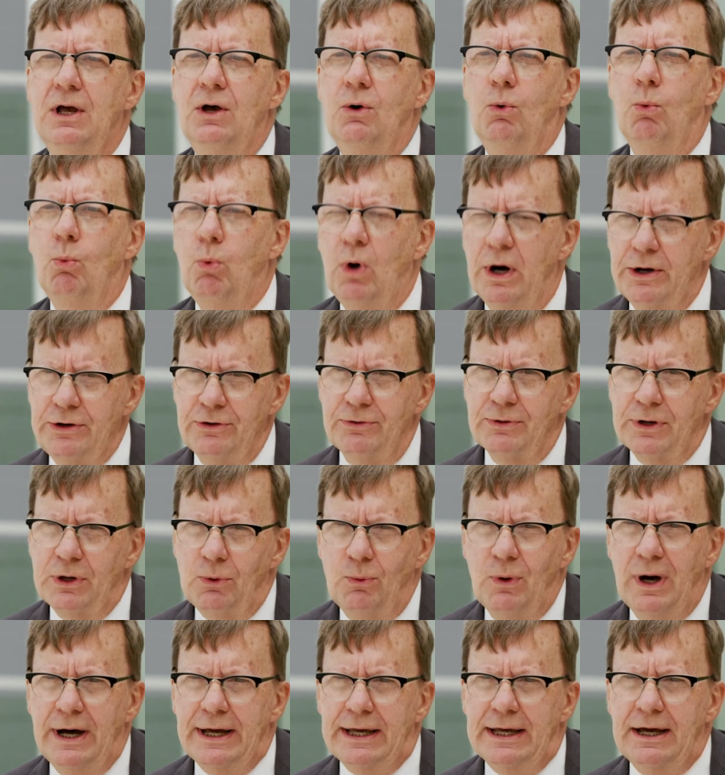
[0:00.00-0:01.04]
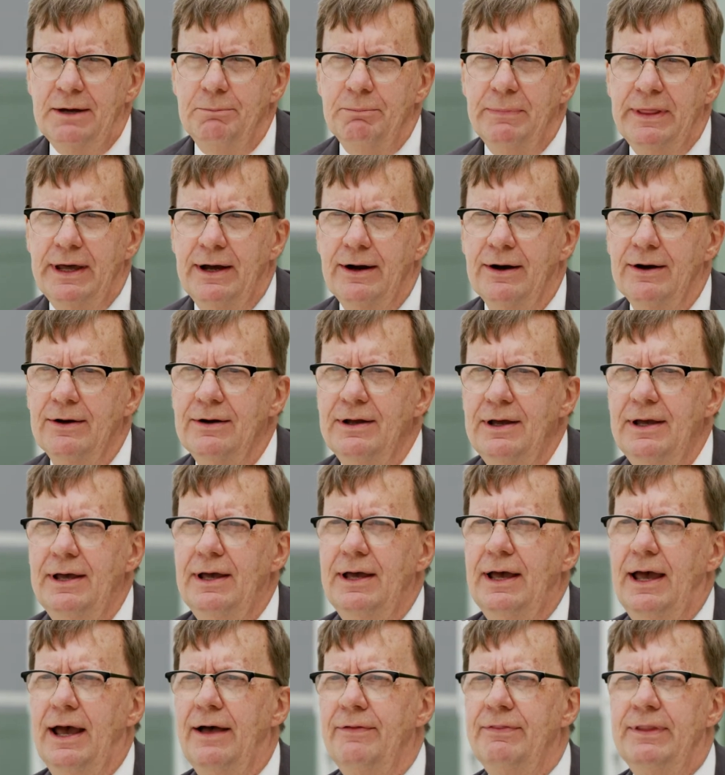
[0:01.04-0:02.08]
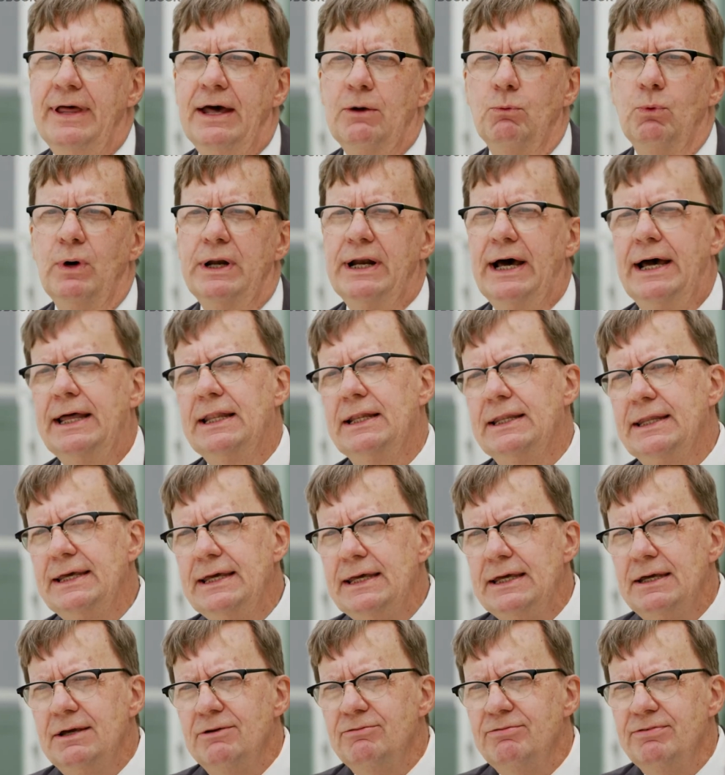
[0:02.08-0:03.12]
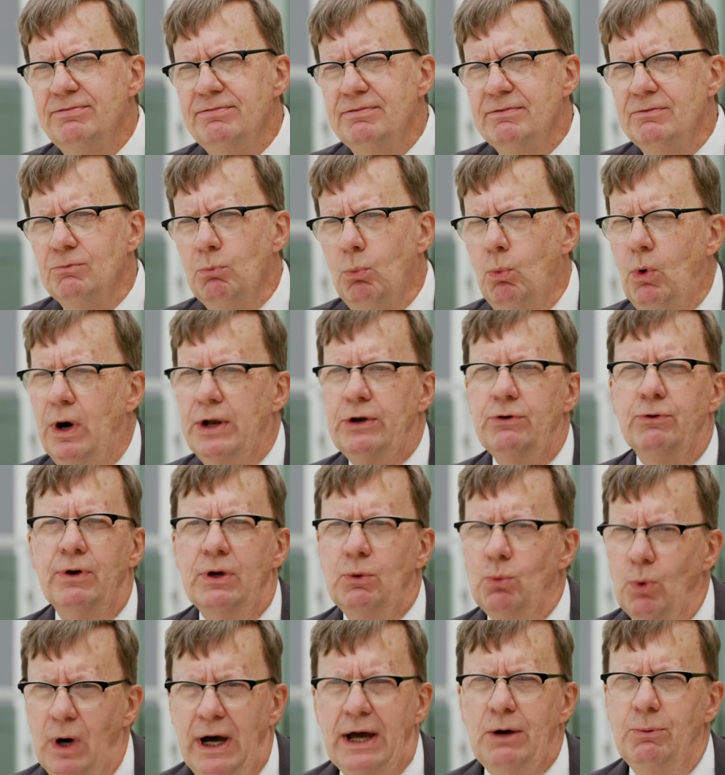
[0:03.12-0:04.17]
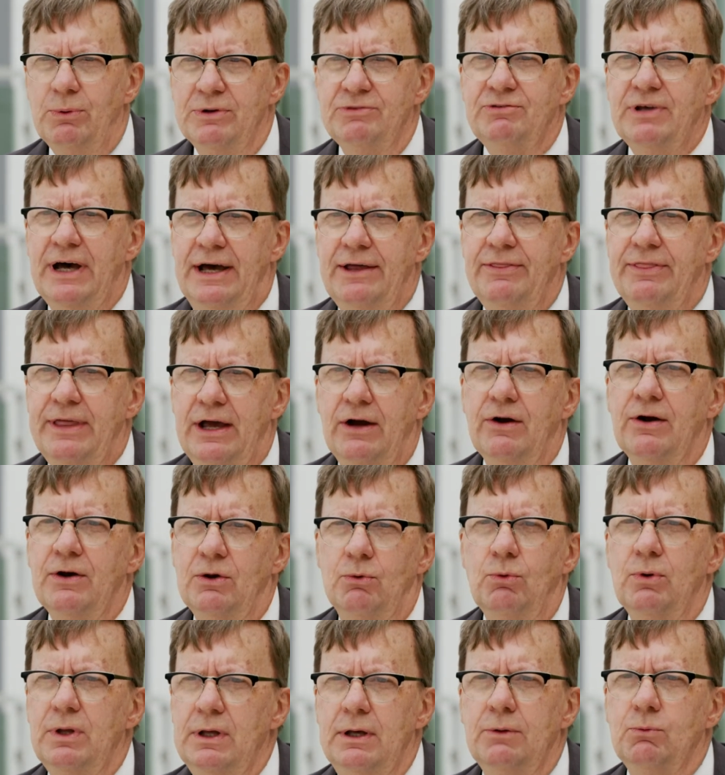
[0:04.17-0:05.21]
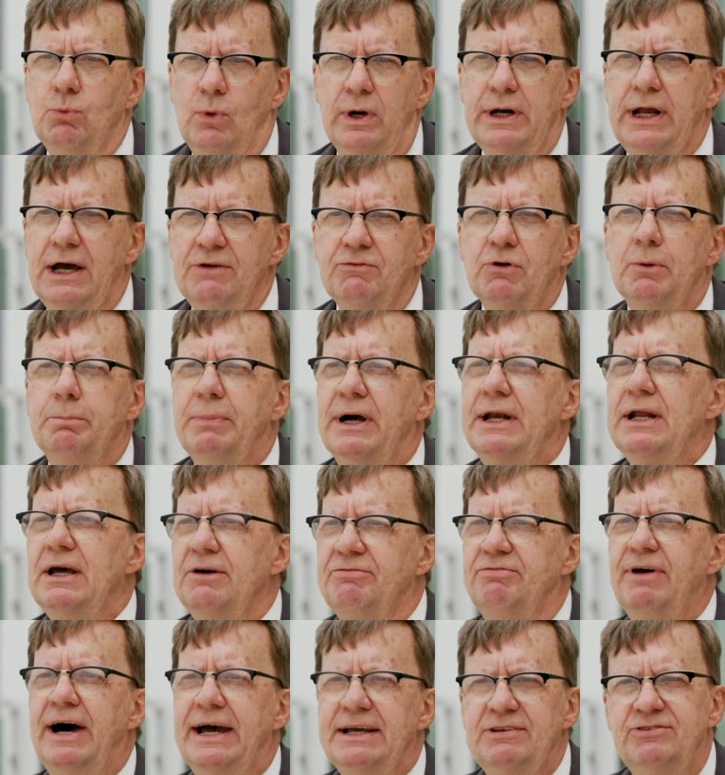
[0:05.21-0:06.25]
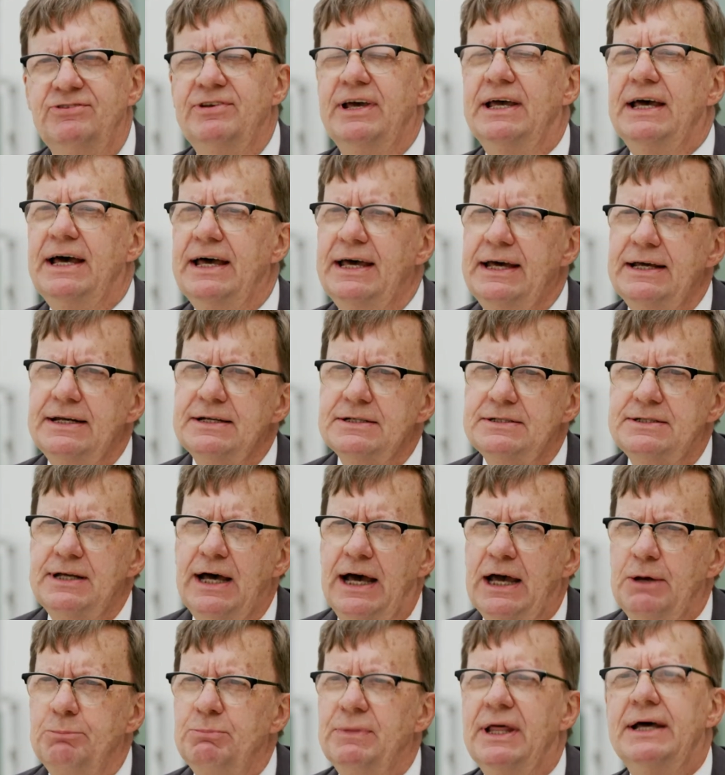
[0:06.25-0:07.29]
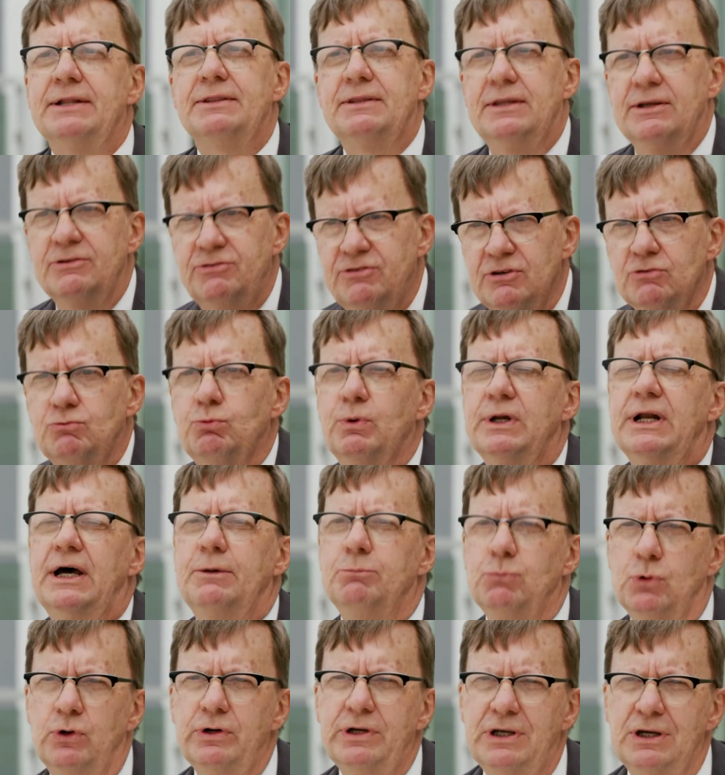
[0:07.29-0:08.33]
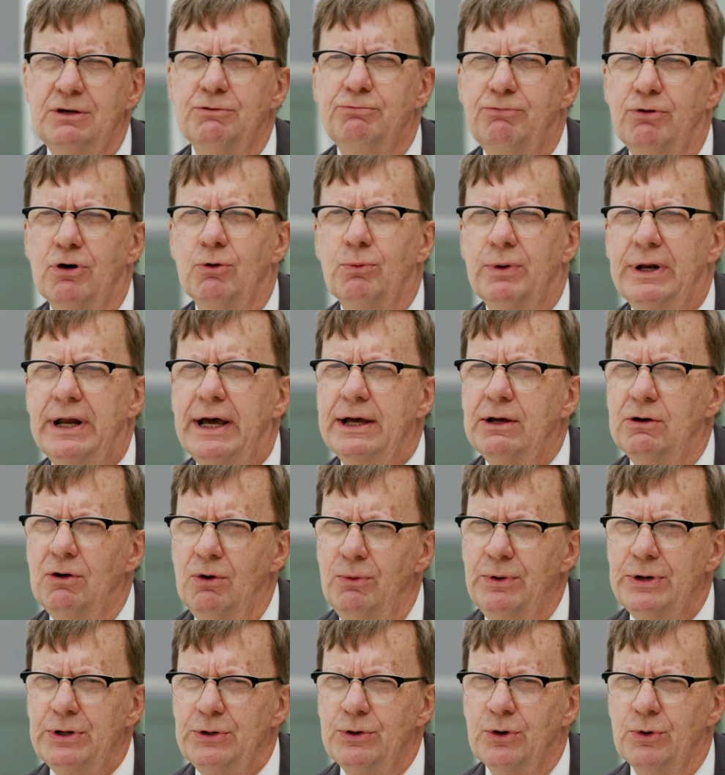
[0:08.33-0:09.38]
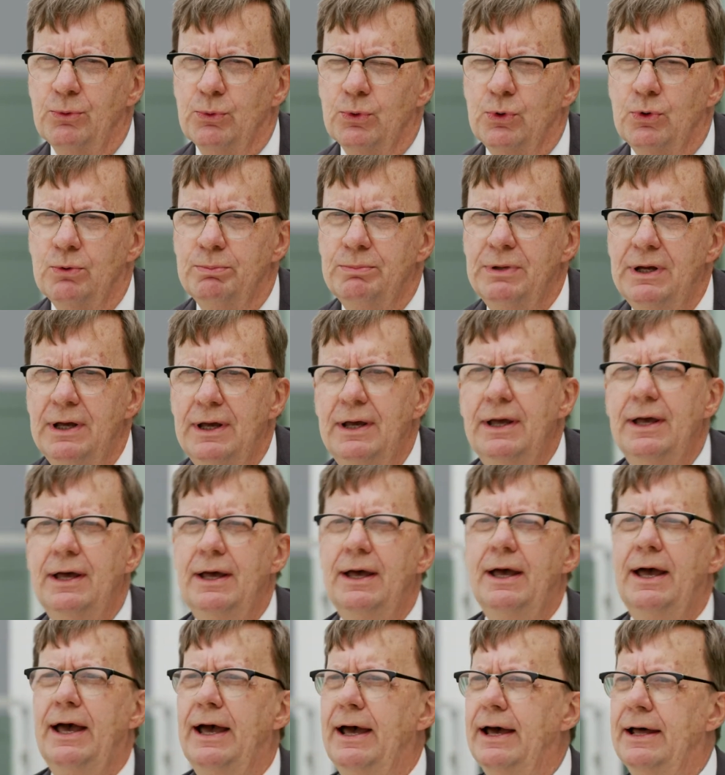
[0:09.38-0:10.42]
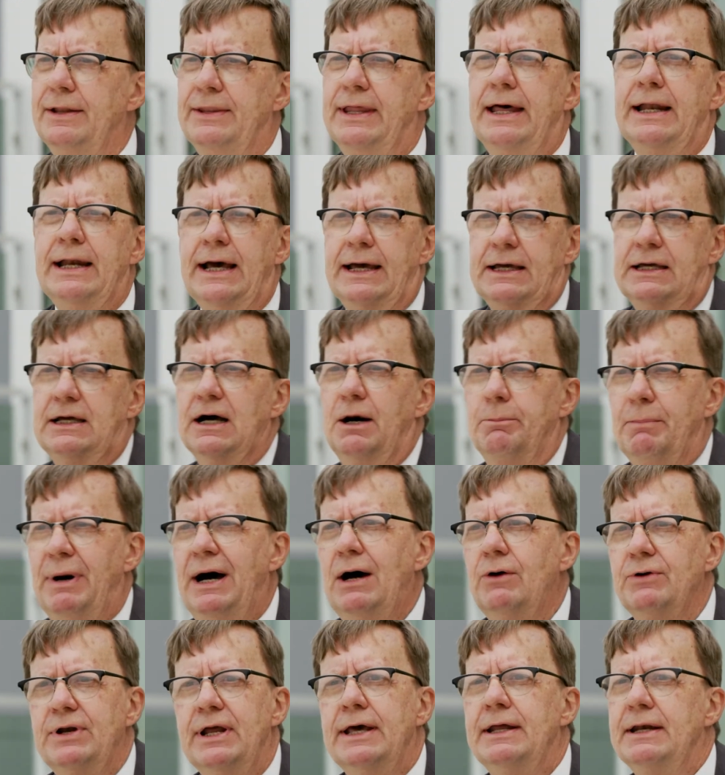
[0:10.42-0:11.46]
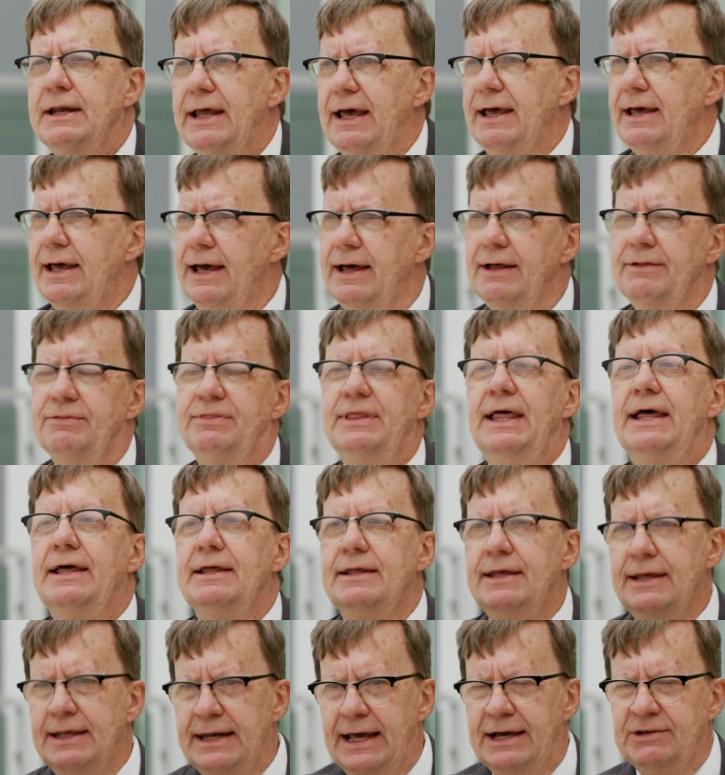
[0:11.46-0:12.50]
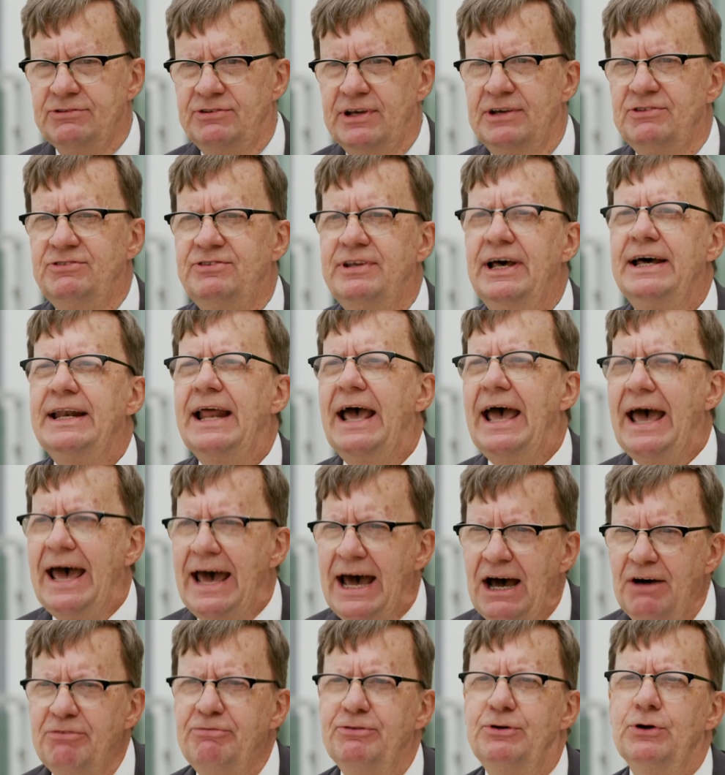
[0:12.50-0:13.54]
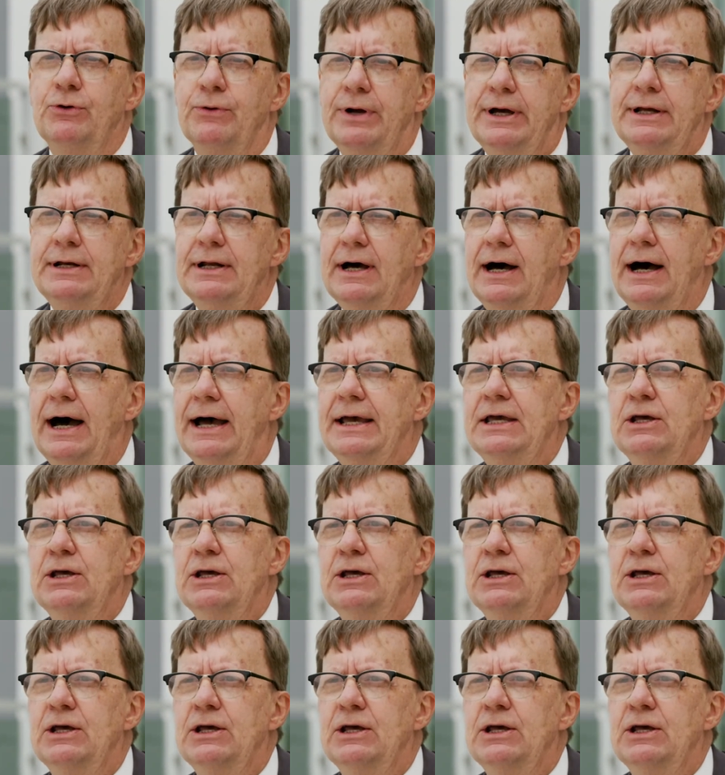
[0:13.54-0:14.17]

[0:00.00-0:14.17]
wondering why I'm there, and then when I leave, wondering why was I there and whatever. But if I say ahead of time that this is what I'm looking for when I go in your room, and then I come out and as I said, after it, I